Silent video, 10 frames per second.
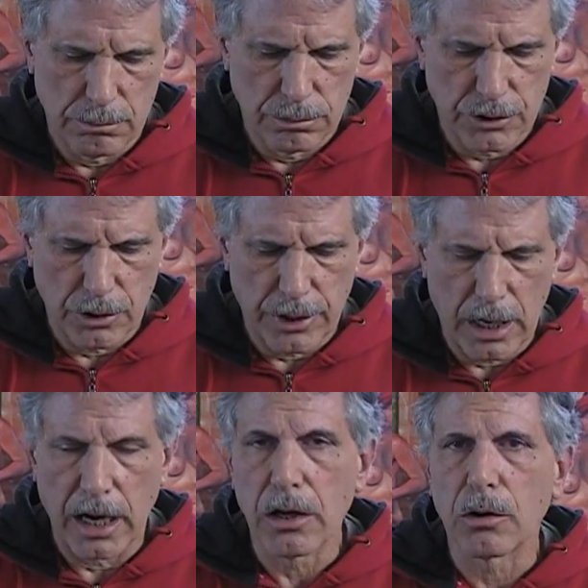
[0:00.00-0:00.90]
so
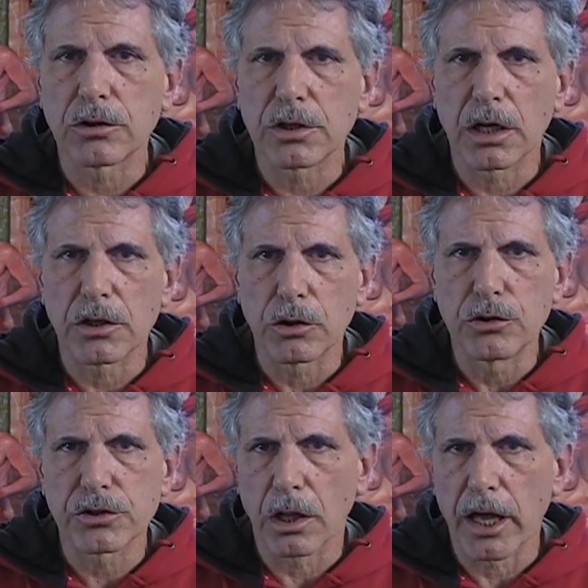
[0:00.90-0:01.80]
that I don't
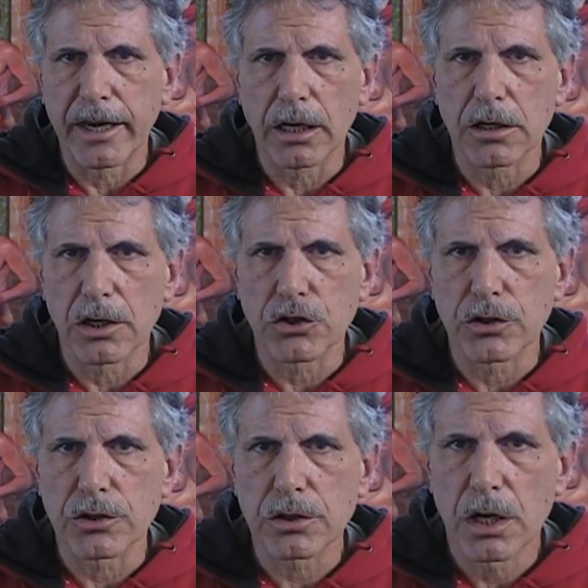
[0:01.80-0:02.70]
lose the lighting
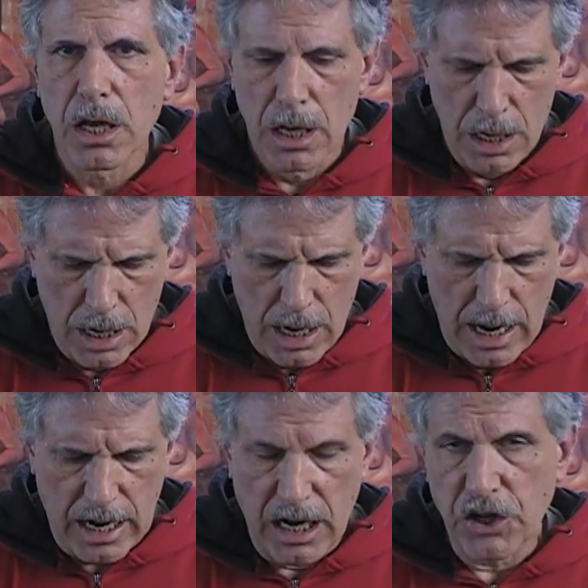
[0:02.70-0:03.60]
conditions.
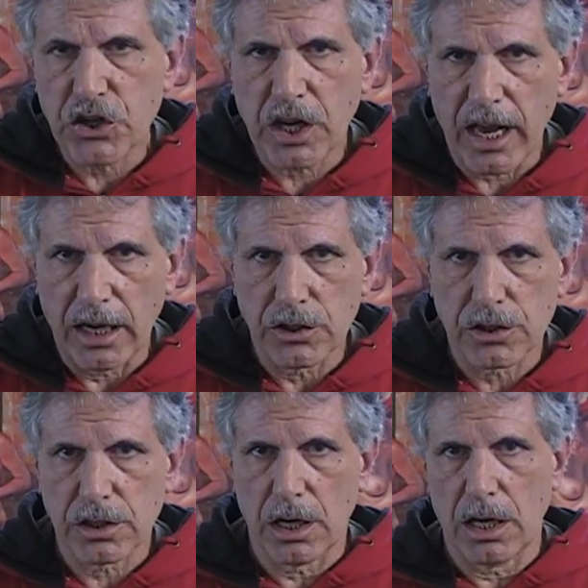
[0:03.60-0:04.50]
And in each
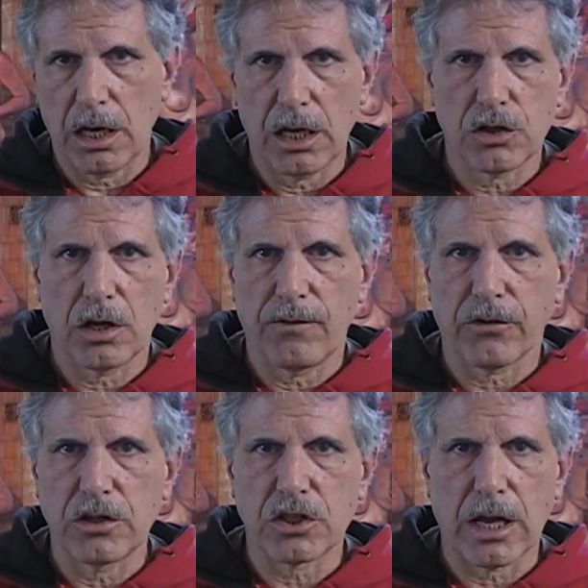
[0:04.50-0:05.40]
case,
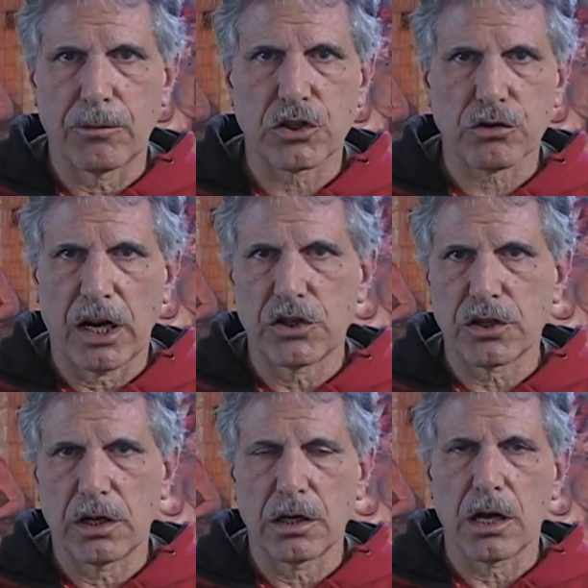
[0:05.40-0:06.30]
for each
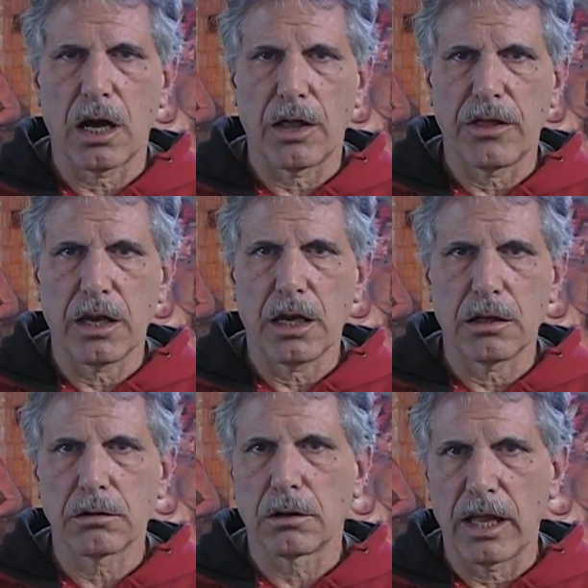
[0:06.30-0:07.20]
demonstration,
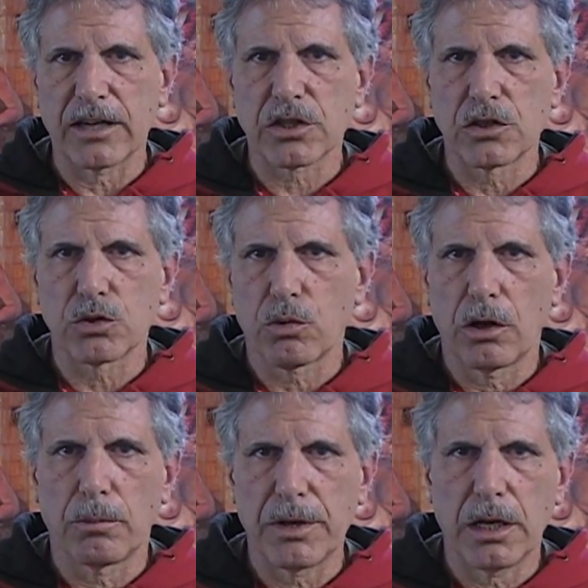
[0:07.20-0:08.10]
the lessons
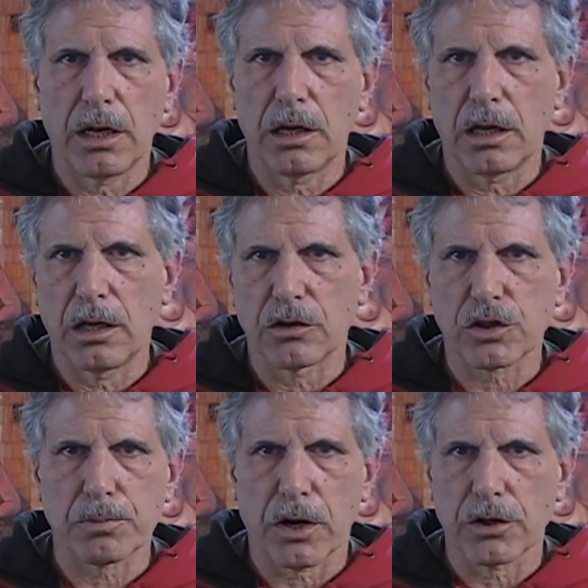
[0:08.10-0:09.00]
will be
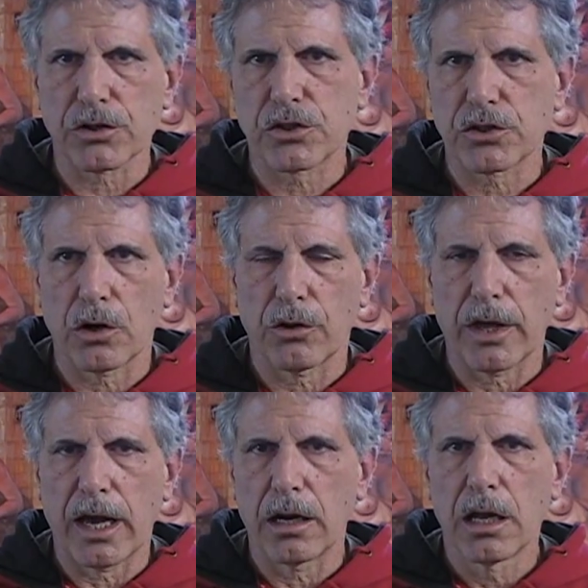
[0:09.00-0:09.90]
interspersed so
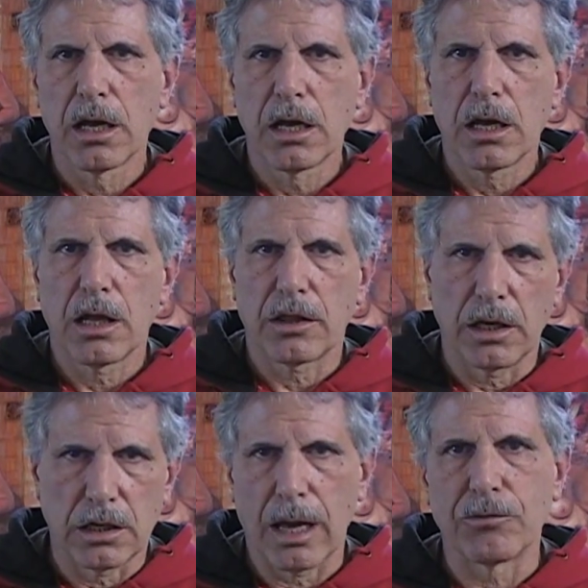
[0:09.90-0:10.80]
that
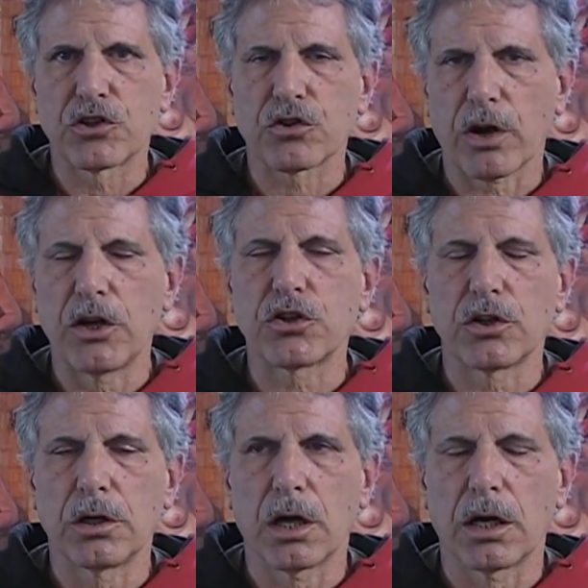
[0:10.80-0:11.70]
the
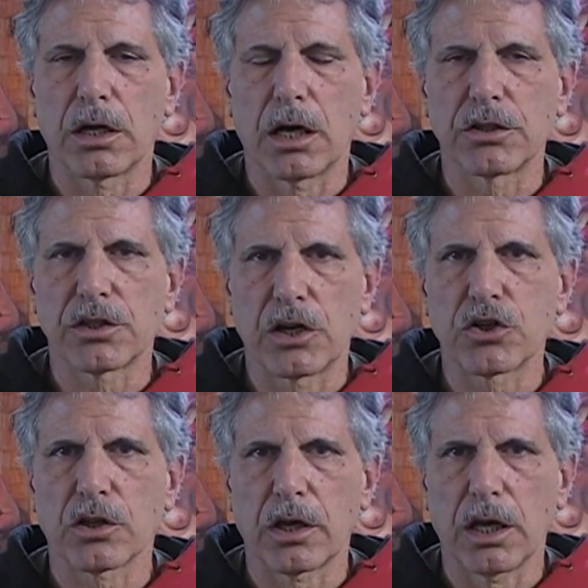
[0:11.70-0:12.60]
demonstration
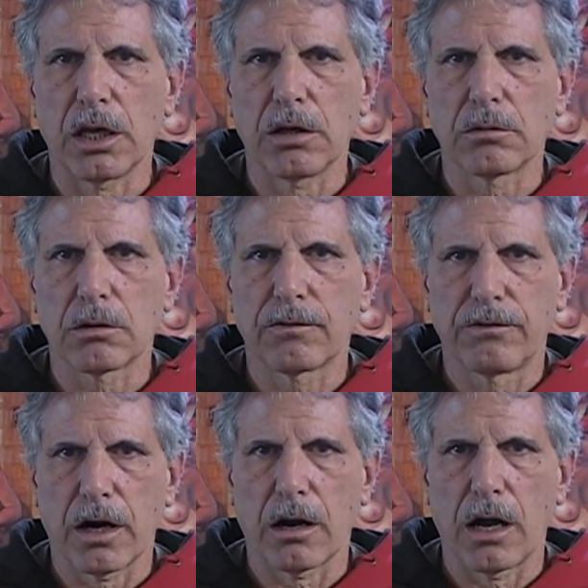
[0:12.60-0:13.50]
essentially
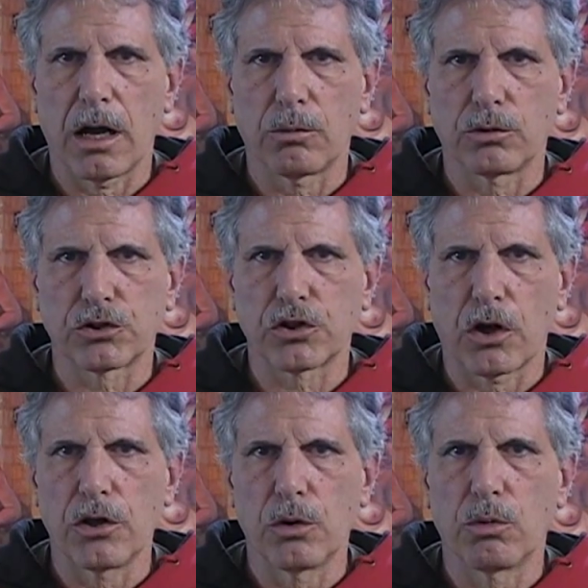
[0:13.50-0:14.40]
will
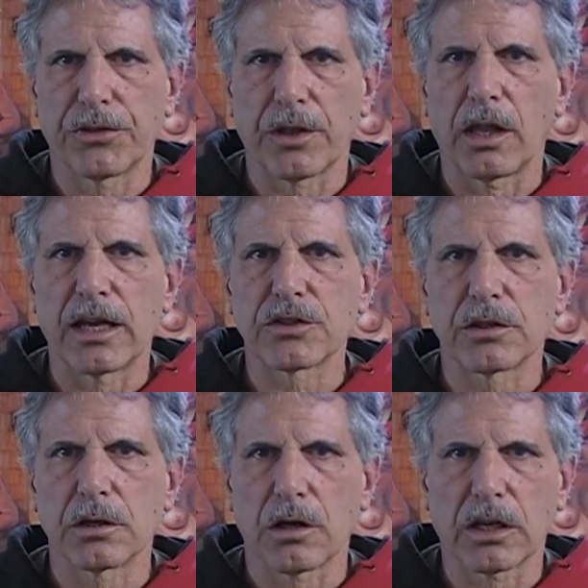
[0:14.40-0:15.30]
show you what the
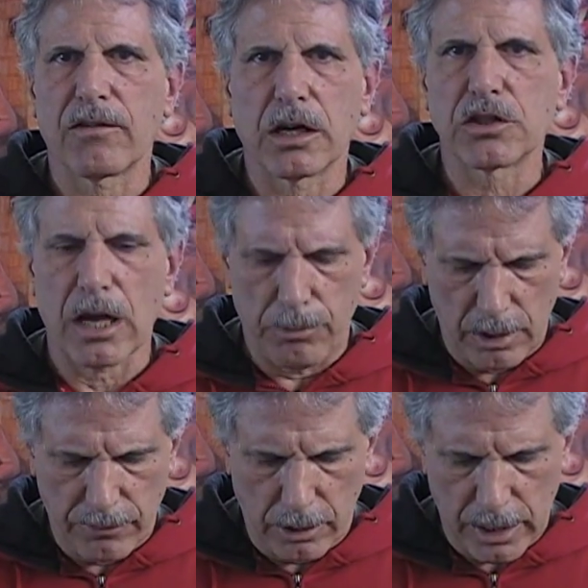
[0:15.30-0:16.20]
lesson, I'll give you an
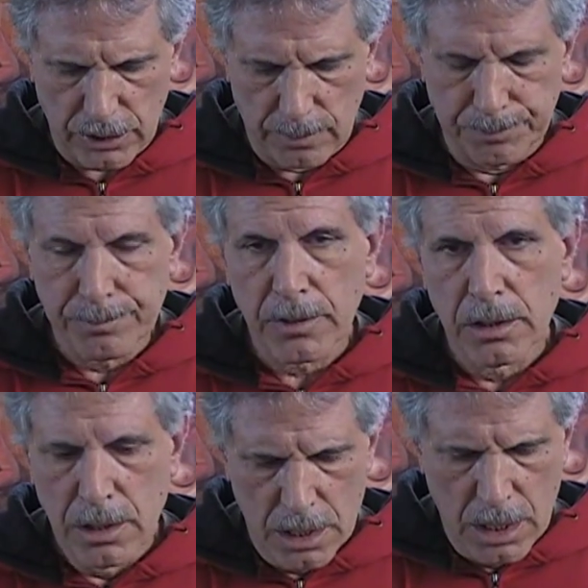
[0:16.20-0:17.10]
example of the lesson.
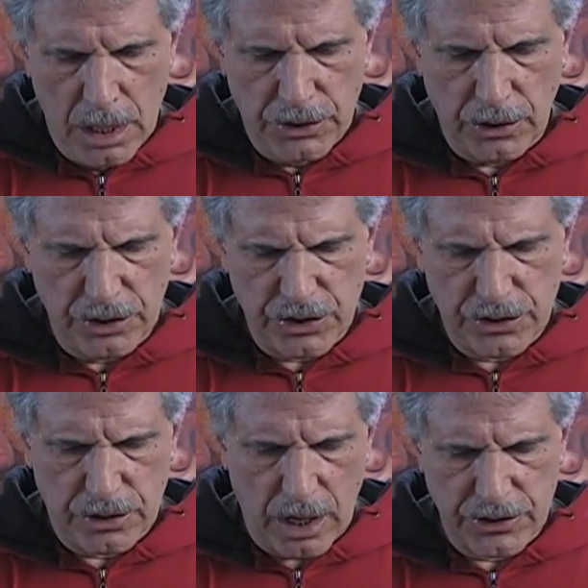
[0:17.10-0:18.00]
So this
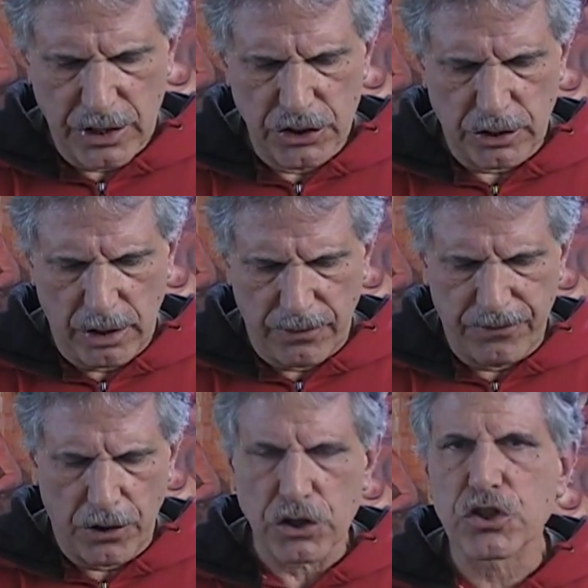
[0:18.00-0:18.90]
is essentially the
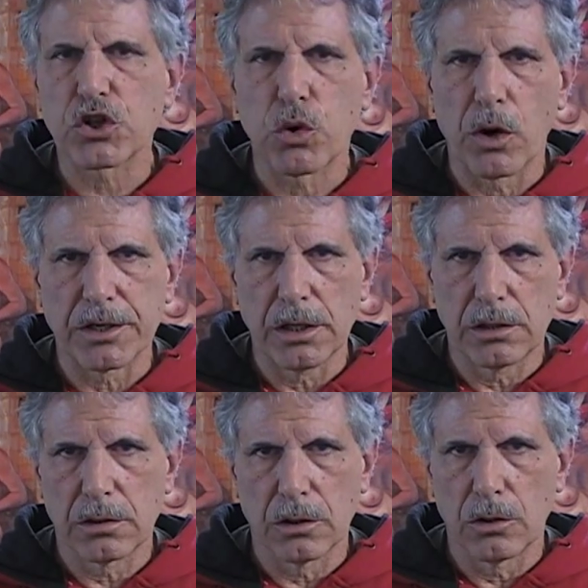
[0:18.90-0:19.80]
first
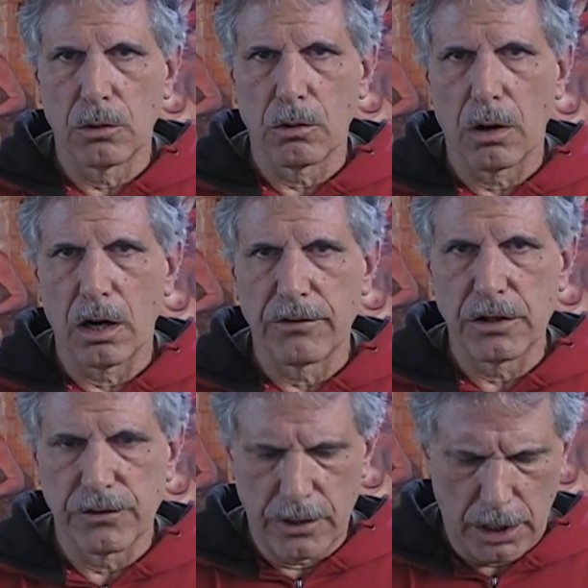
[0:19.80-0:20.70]
22 of
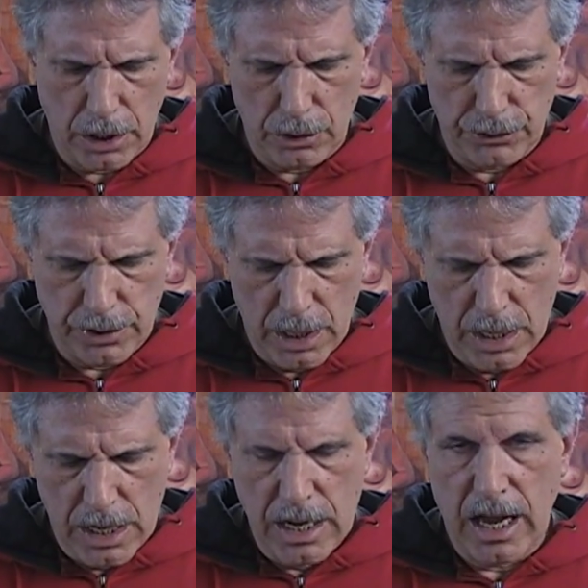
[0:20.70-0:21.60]
these videos,
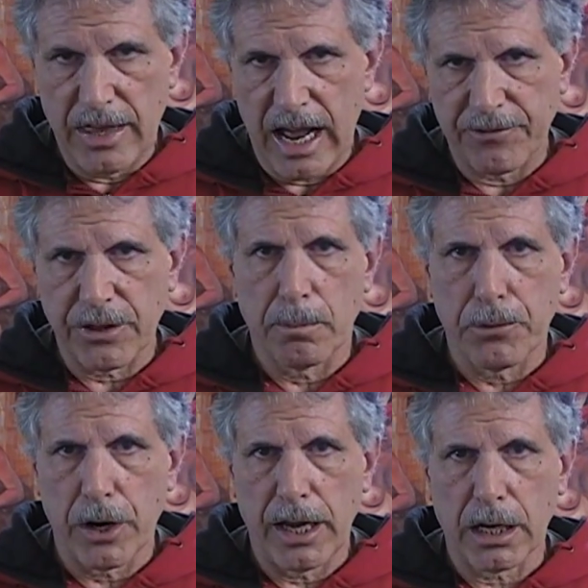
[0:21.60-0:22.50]
and then after the
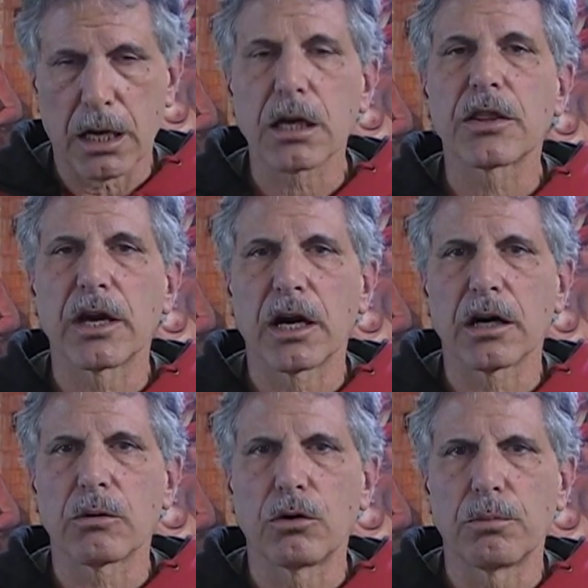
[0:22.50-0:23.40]
break
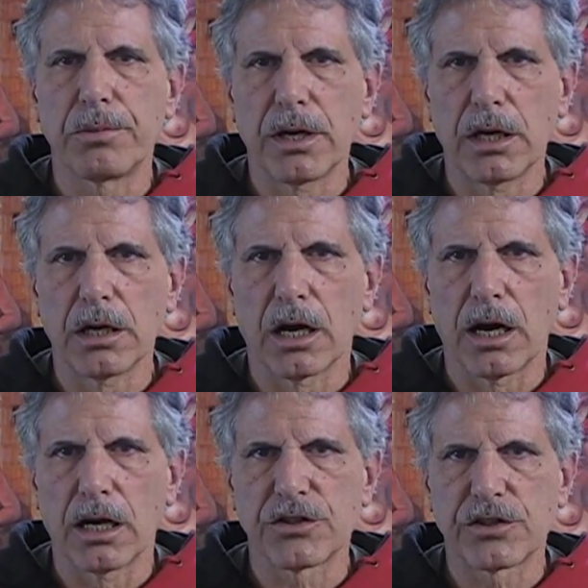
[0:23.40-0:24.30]
there will be
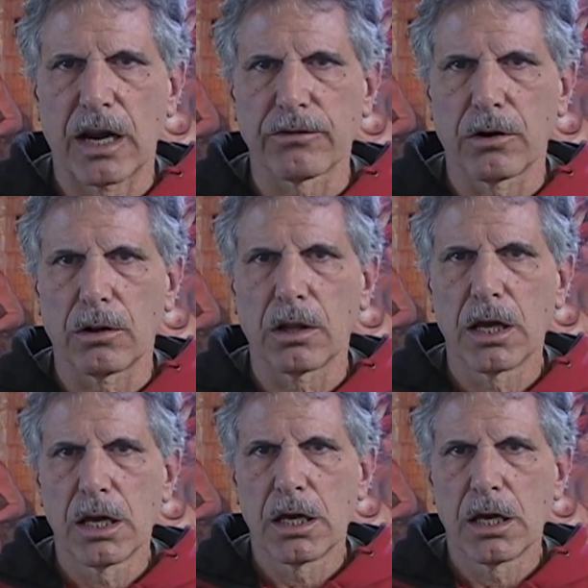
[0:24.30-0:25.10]
several